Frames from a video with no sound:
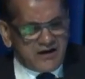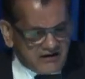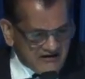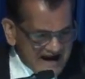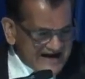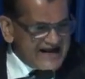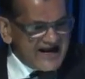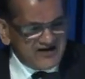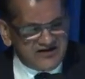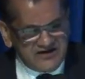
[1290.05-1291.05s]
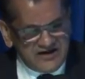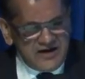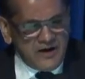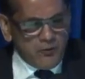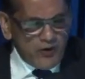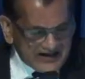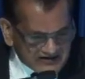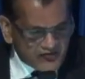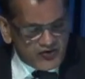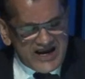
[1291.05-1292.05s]
credit,
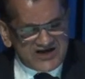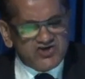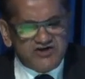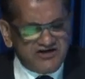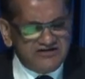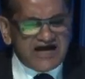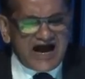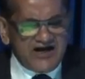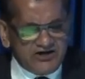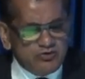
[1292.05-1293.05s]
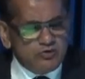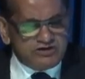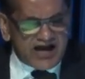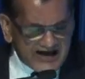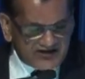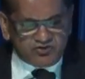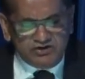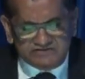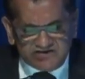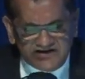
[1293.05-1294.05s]
wealth creation in Tier 2, Tier
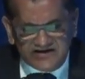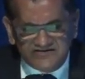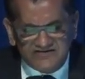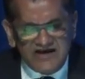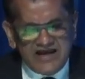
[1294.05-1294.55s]
3 cities,